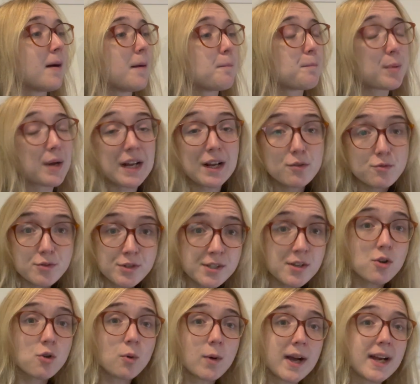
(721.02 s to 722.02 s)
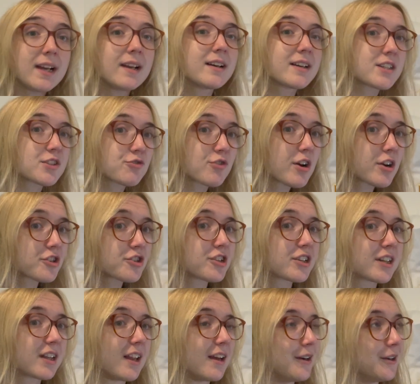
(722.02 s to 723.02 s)
But I also quite like structured
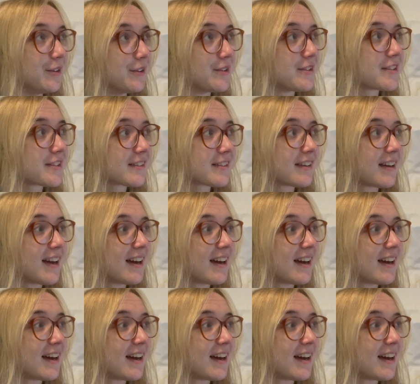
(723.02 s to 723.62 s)
clothes.